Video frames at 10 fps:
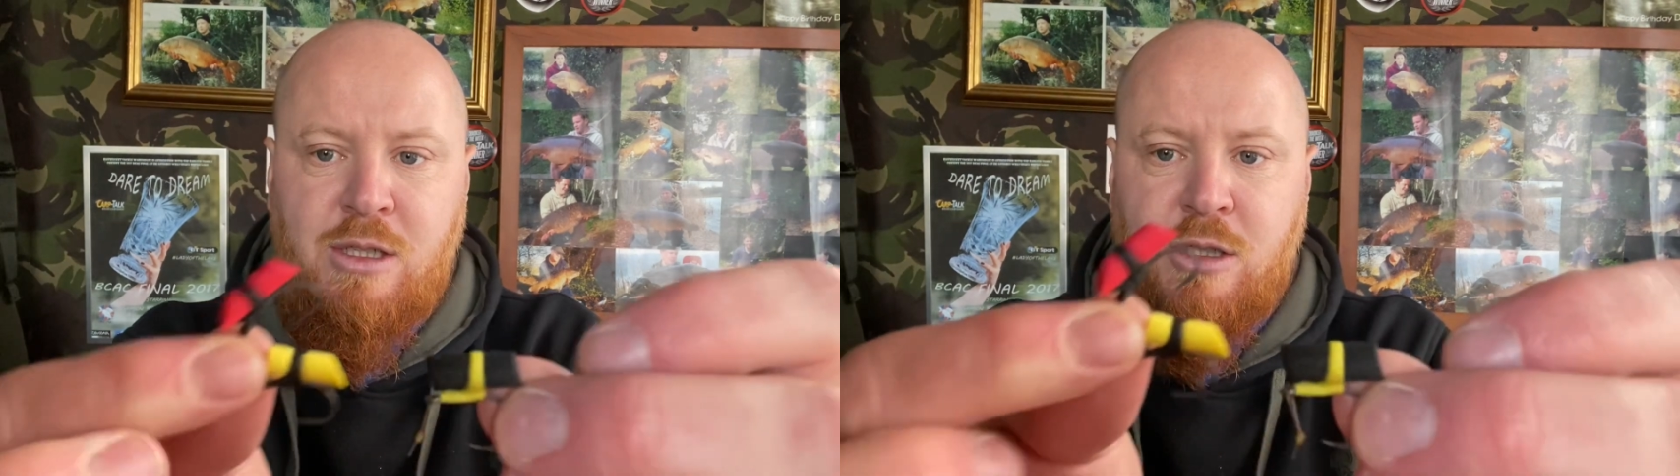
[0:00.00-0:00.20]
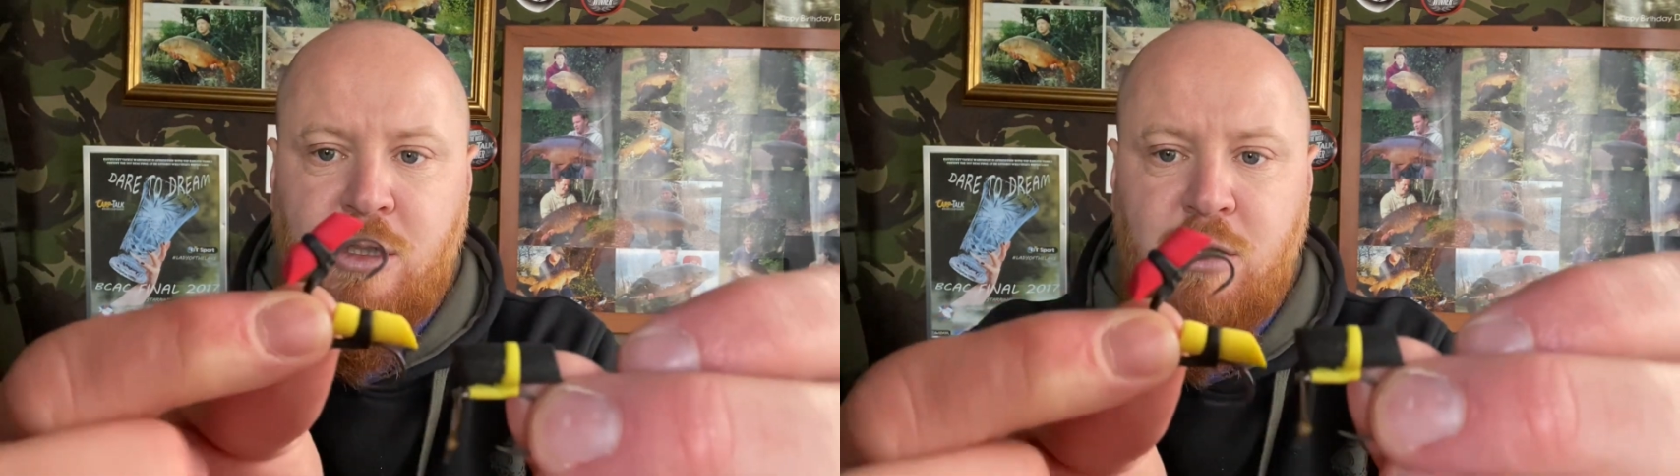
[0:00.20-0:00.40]

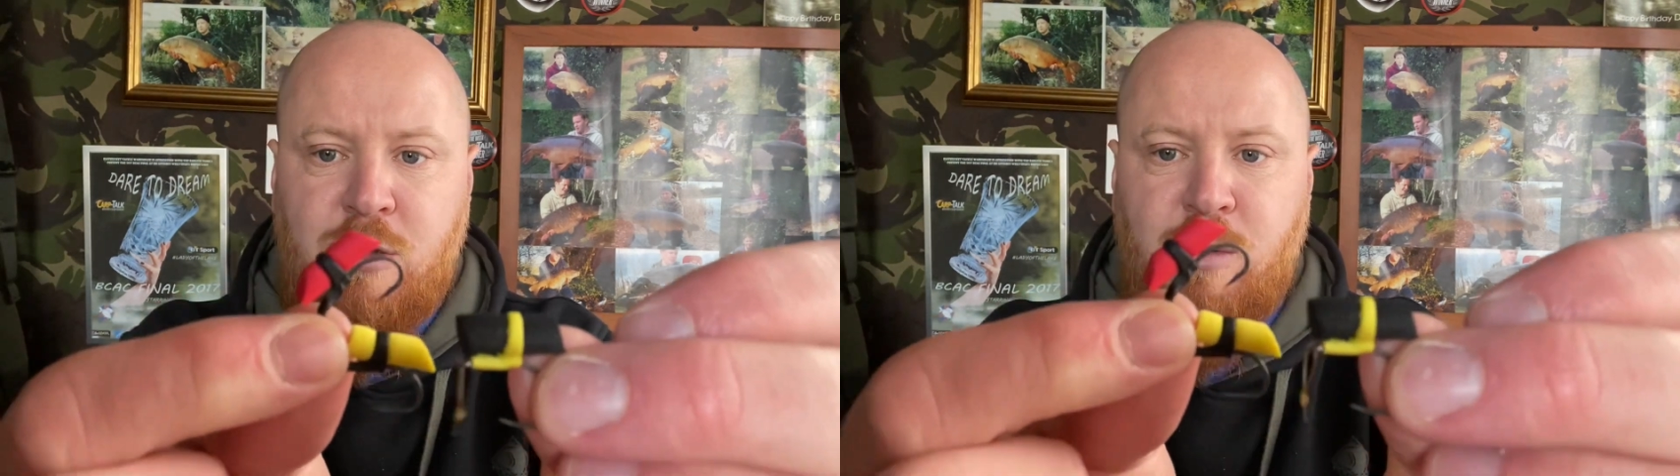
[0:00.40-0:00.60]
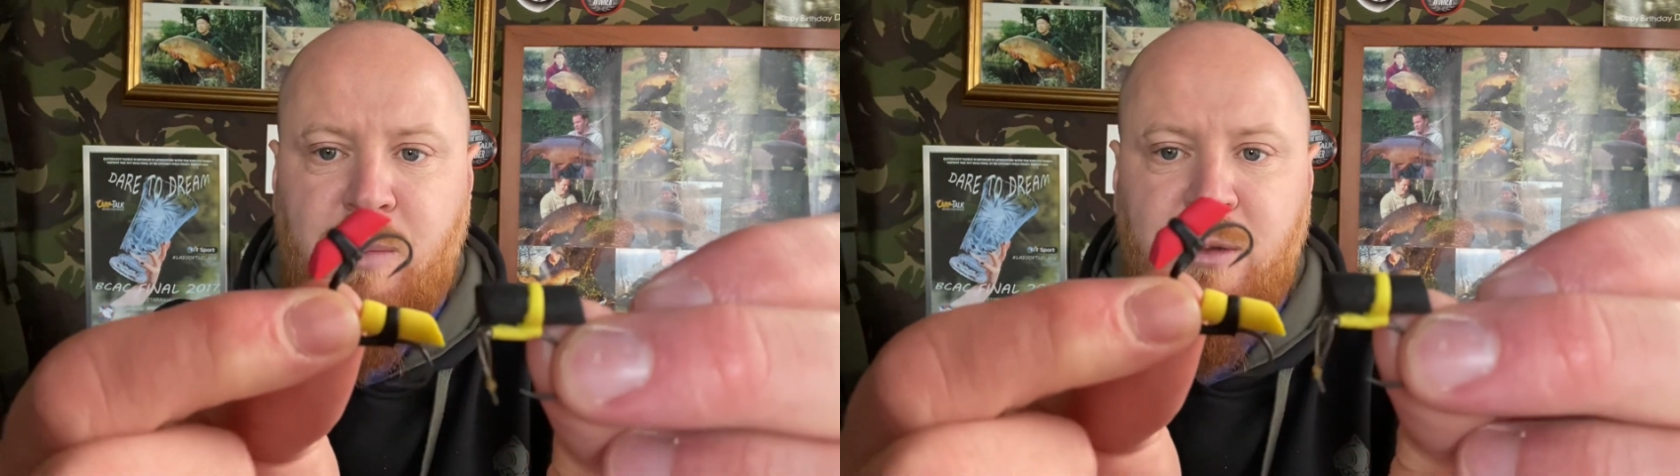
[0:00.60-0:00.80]
You can
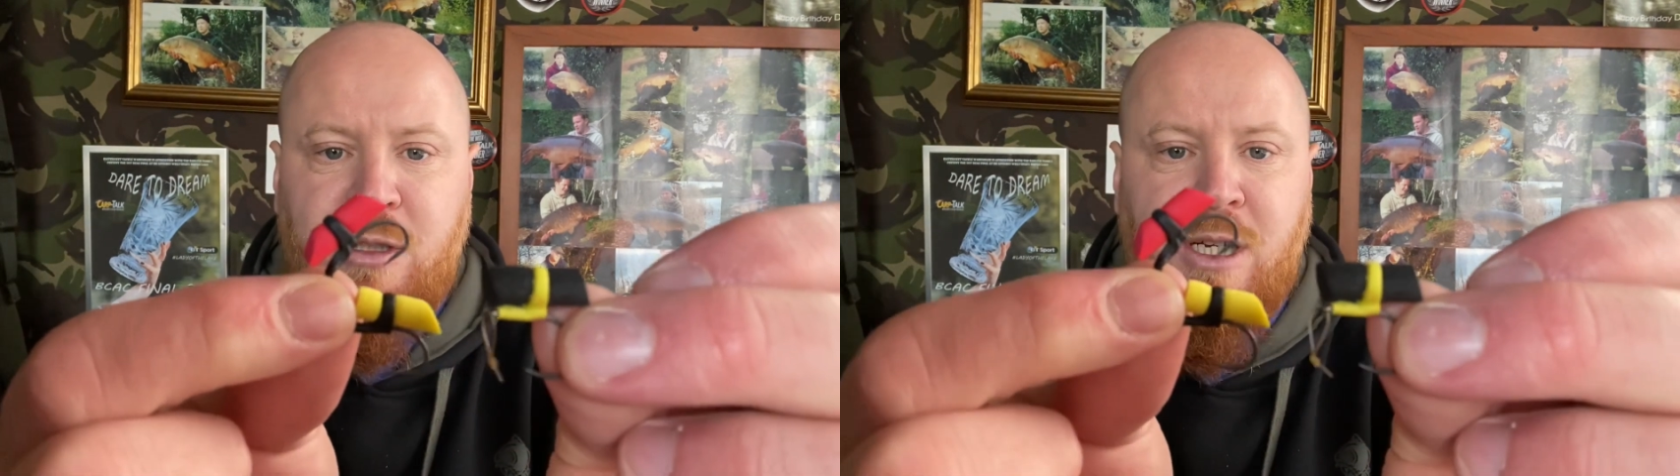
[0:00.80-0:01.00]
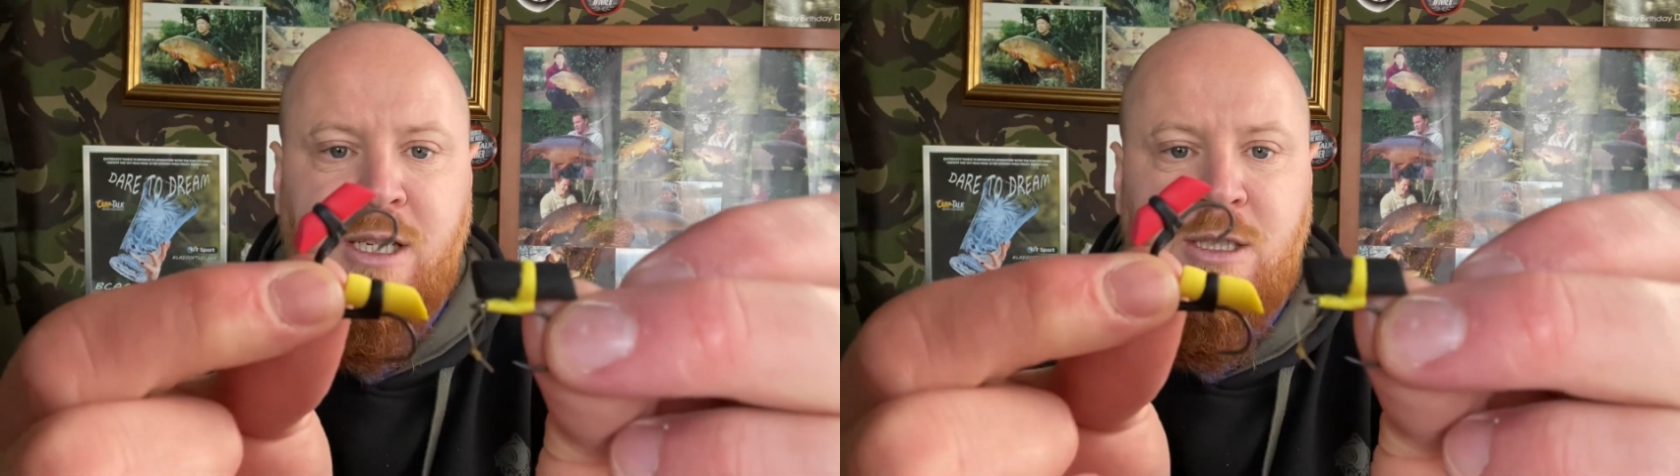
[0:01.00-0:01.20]
swap and
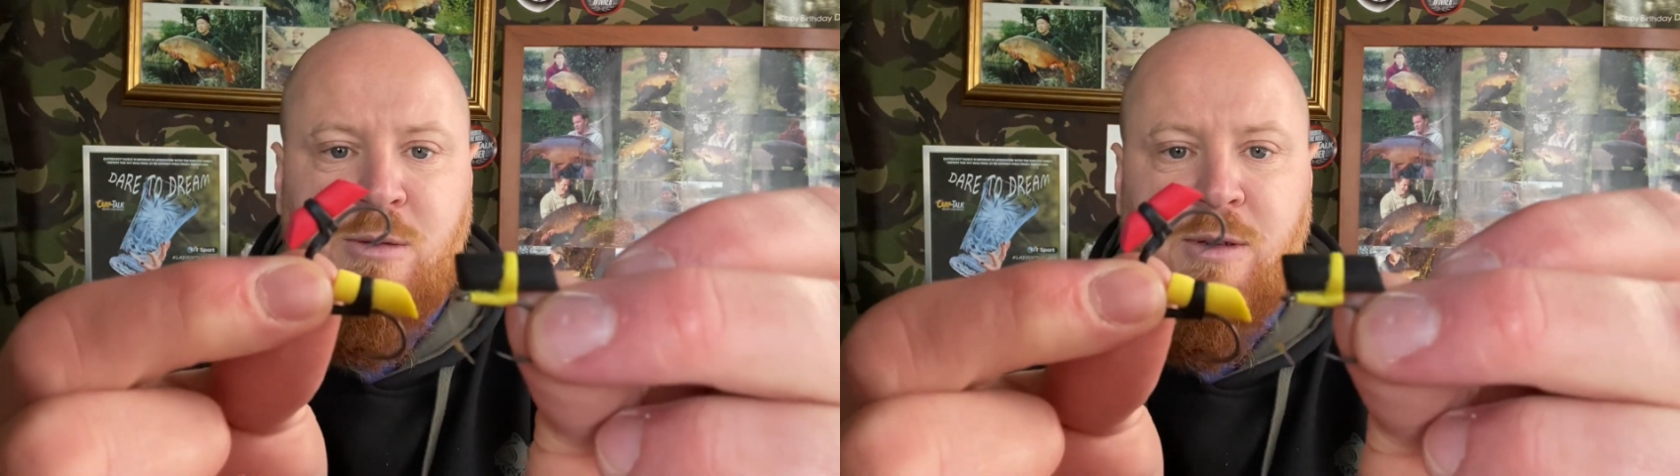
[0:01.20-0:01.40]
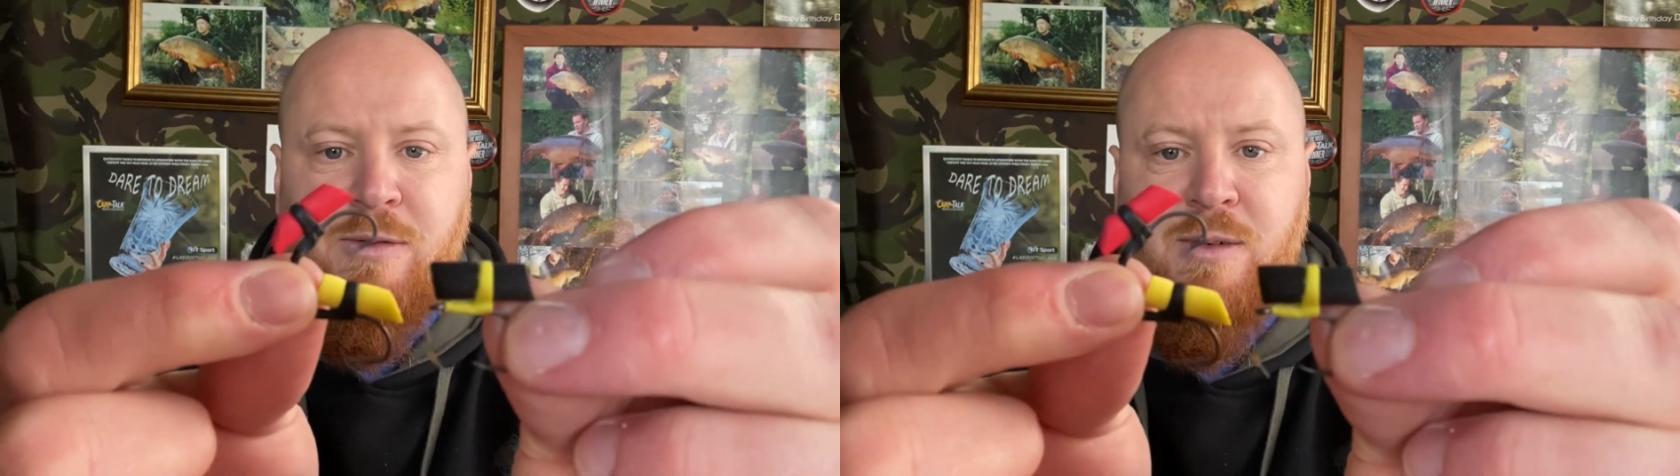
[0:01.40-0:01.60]
change
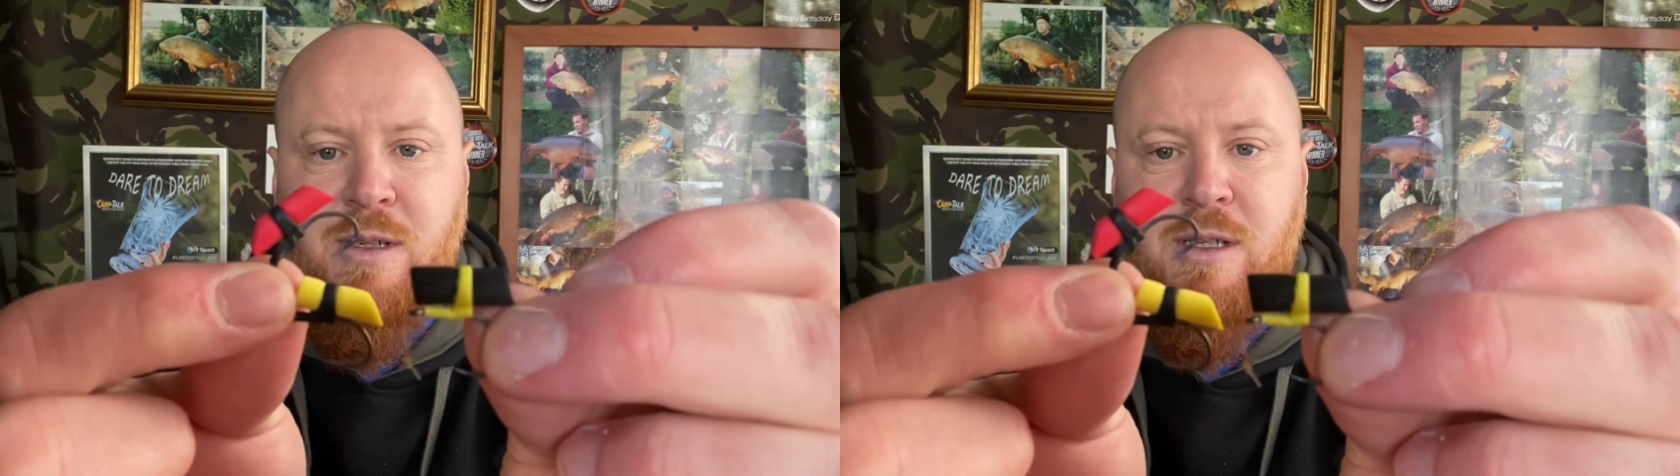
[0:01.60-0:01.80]
with